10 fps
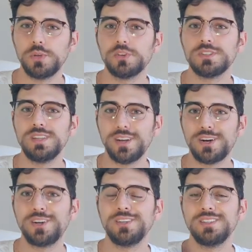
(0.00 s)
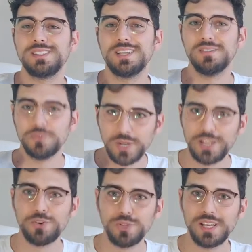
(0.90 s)
because there are some
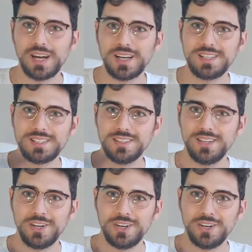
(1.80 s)
really cool guys